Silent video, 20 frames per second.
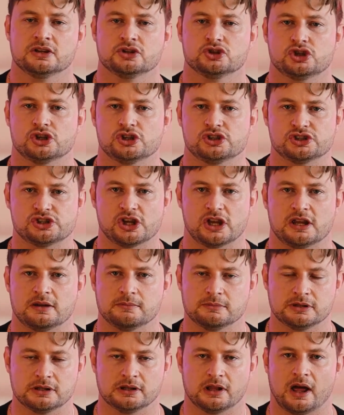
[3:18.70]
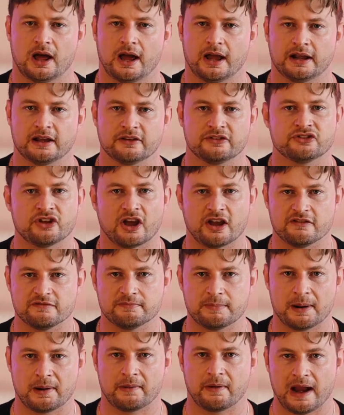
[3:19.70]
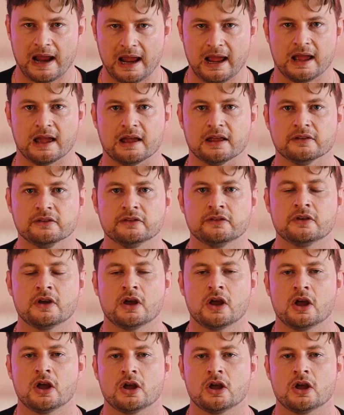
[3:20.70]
she seemed like a safe pair of hands